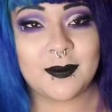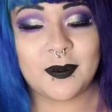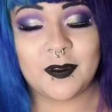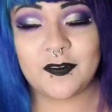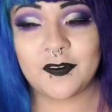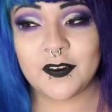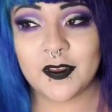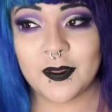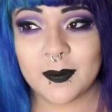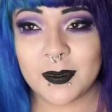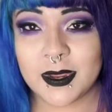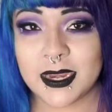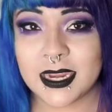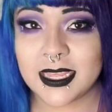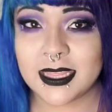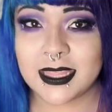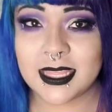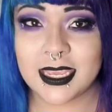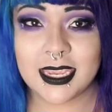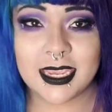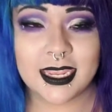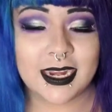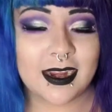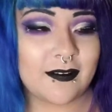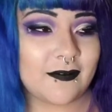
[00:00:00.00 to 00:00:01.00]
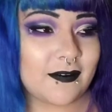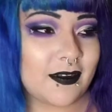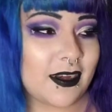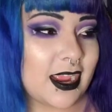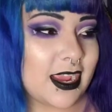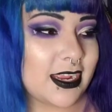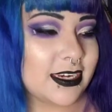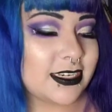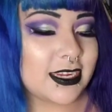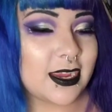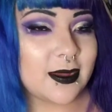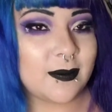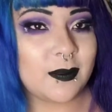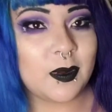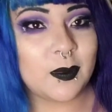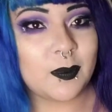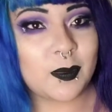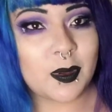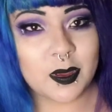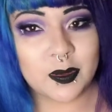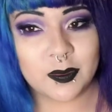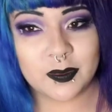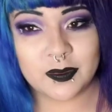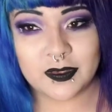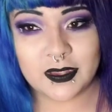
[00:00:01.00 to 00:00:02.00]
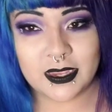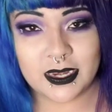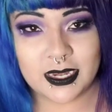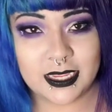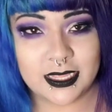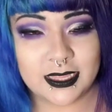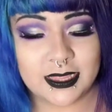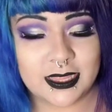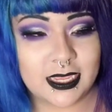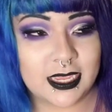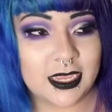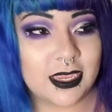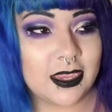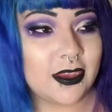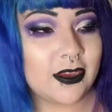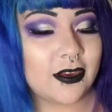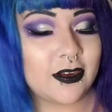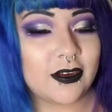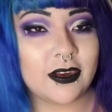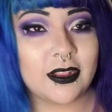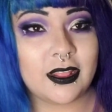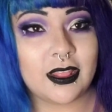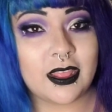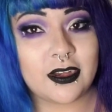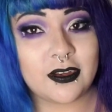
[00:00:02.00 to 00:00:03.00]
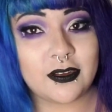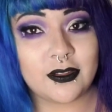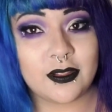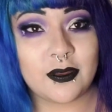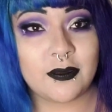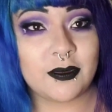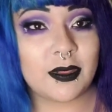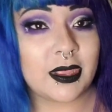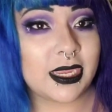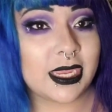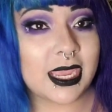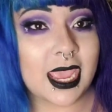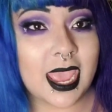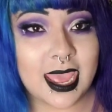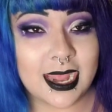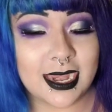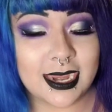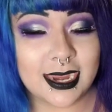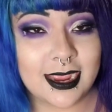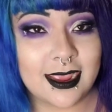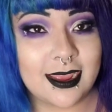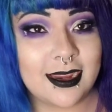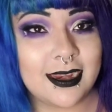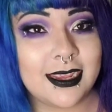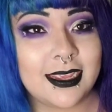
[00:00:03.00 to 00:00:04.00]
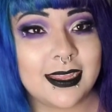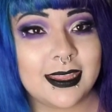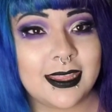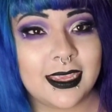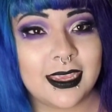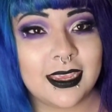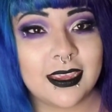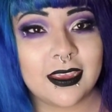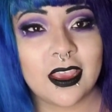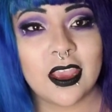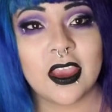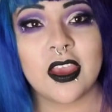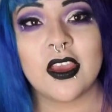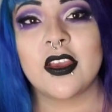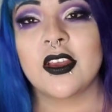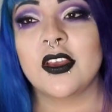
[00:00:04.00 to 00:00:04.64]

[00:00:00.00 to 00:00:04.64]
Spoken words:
to film anything and I haven't had time to post anything or let alone like edit anything.